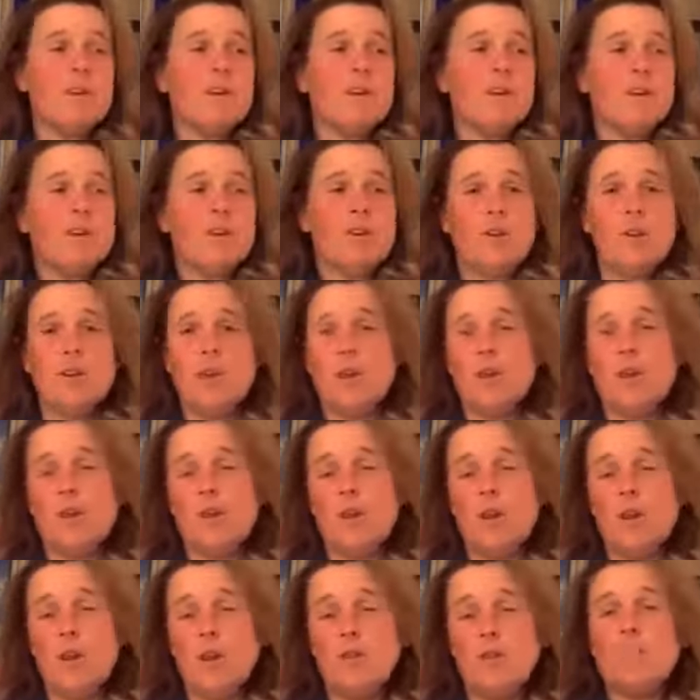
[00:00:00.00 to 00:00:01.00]
you know,
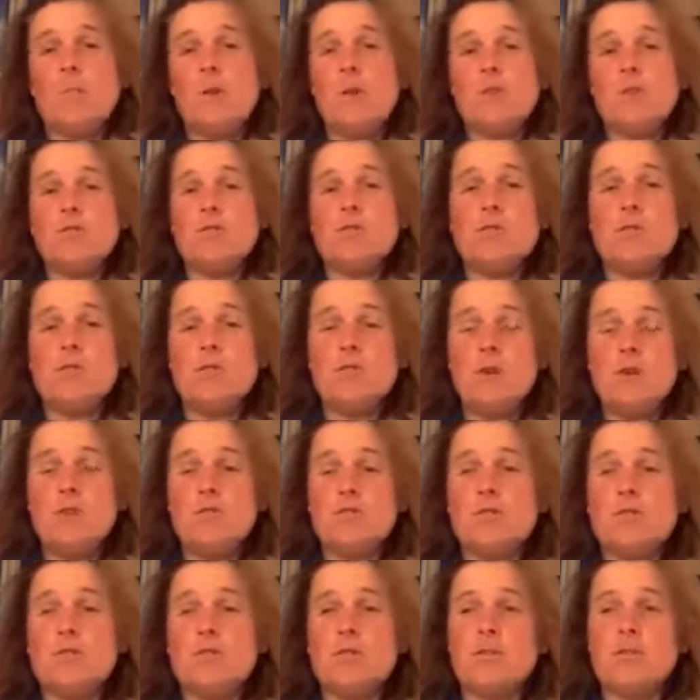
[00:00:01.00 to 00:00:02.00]
and, and most
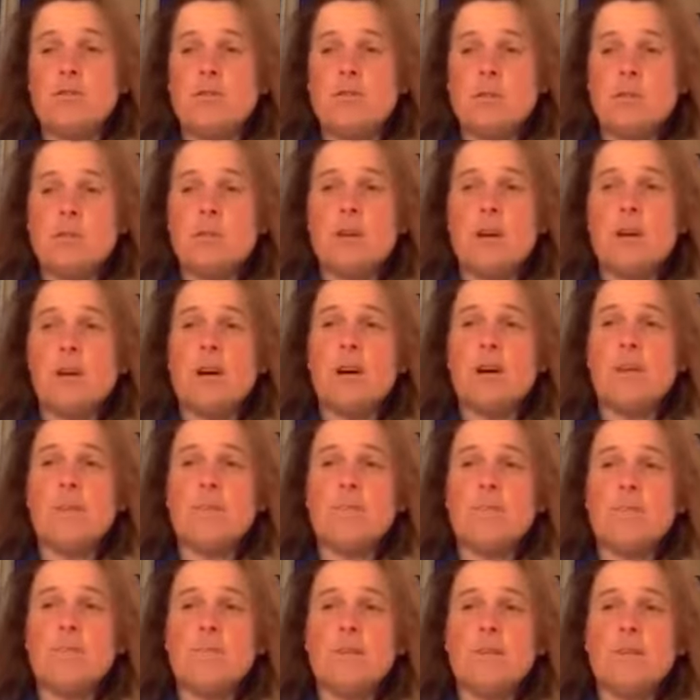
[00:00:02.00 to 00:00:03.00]
most of the
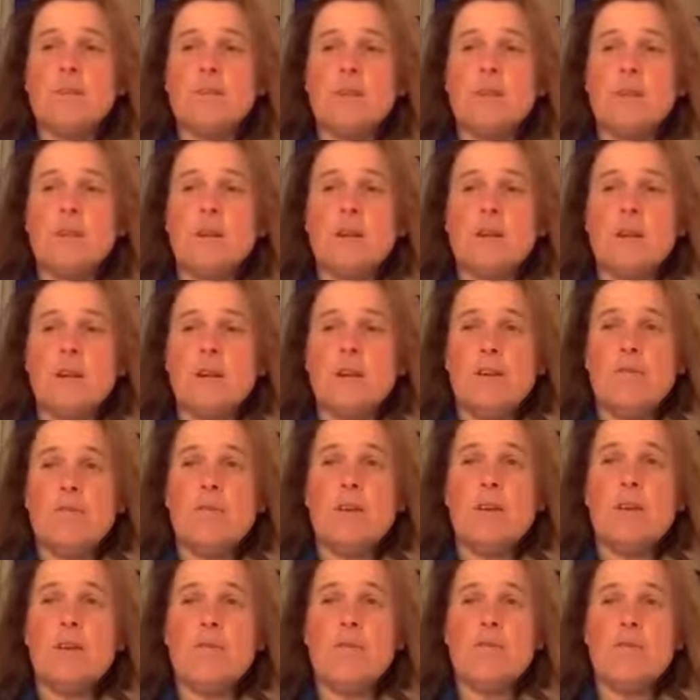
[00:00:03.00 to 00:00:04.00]
times,
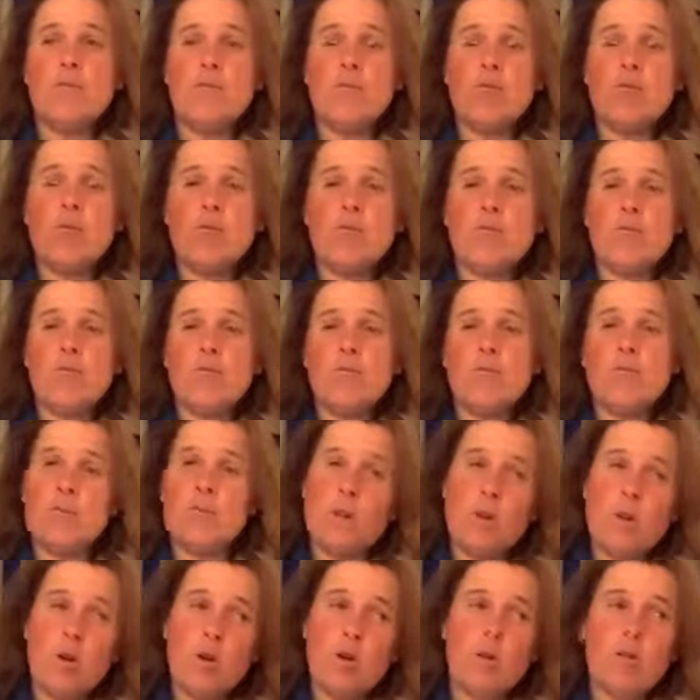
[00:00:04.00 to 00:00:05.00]
if I've thought
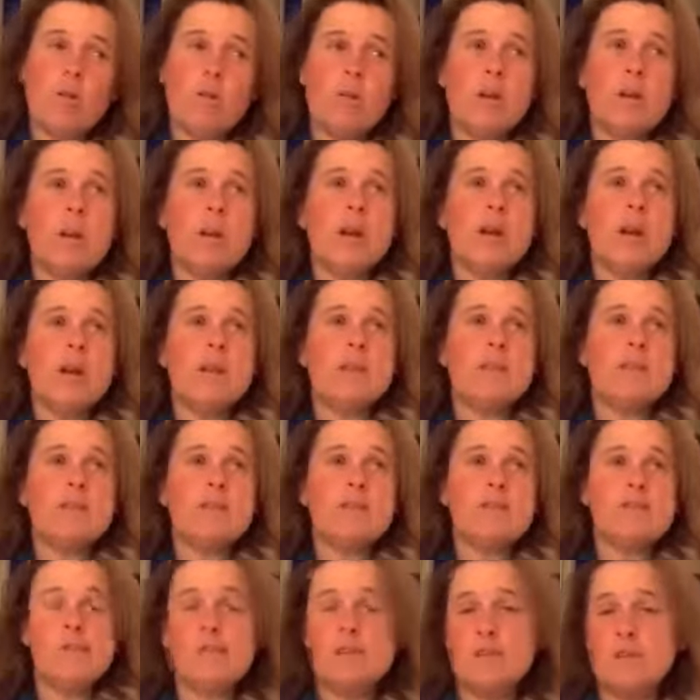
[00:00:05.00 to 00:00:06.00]
along the lines
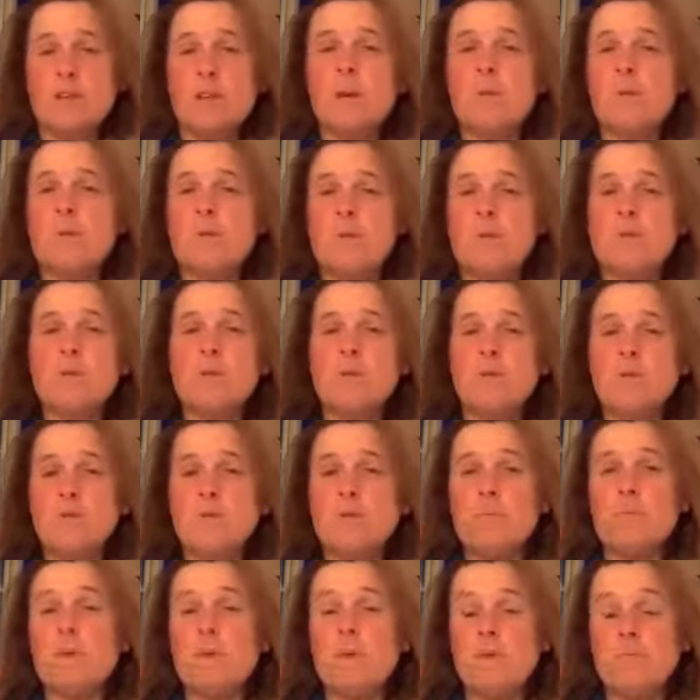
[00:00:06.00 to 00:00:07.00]
of retirement. it
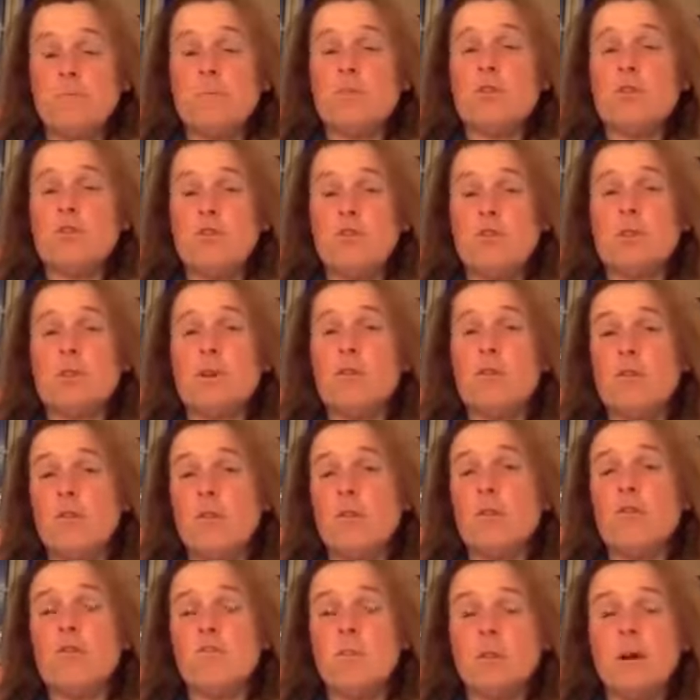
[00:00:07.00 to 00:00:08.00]
because, been because I've,
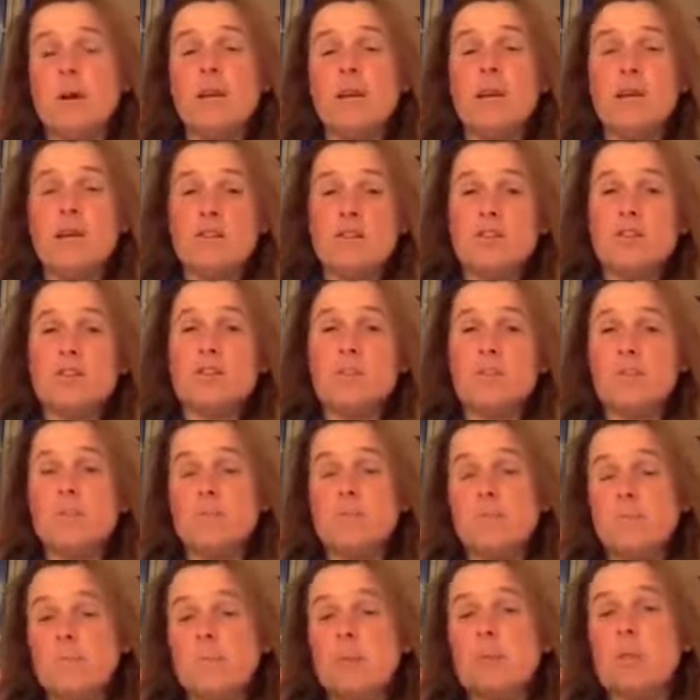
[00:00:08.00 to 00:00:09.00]
of my age and
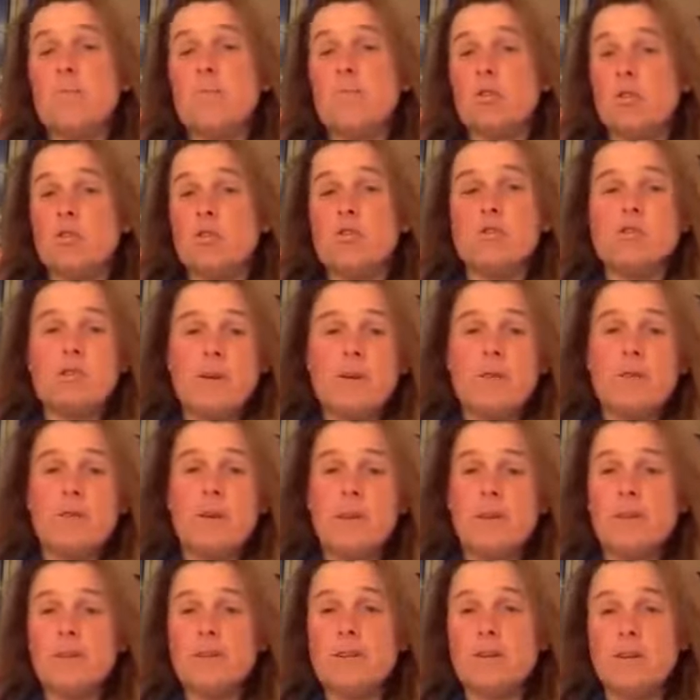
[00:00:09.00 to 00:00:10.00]
been because I've
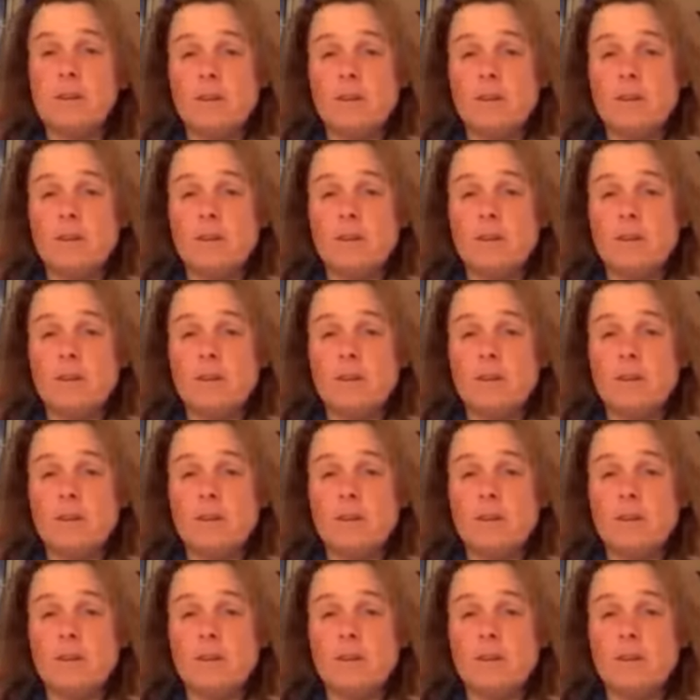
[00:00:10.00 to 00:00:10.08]
had